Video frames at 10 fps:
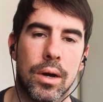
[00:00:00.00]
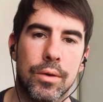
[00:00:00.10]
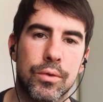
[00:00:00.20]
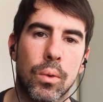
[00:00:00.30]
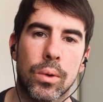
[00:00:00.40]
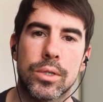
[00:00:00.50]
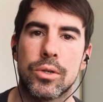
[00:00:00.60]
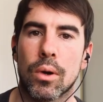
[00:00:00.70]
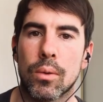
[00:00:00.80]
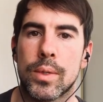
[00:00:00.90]
Of course,
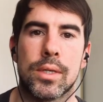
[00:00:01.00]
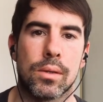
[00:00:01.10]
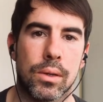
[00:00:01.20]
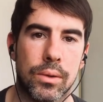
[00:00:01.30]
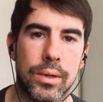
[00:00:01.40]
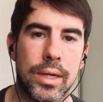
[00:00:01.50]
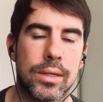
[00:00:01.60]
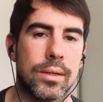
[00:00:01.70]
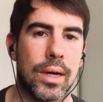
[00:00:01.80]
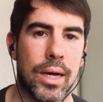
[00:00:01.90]
you're always
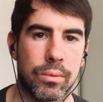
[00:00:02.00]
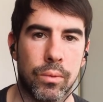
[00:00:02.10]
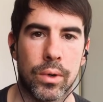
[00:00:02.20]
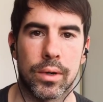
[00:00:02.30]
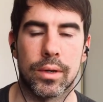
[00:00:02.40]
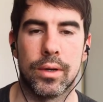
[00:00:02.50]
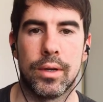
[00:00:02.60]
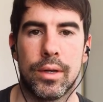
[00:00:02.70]
learning at work.